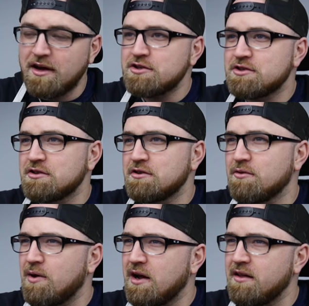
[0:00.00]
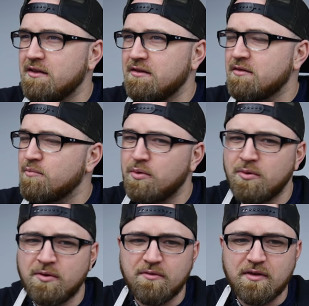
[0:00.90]
Not sure why it's
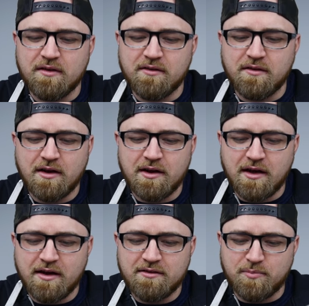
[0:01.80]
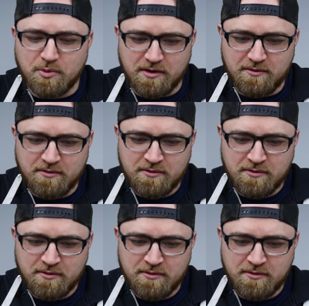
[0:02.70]
important that it's non-aspirin.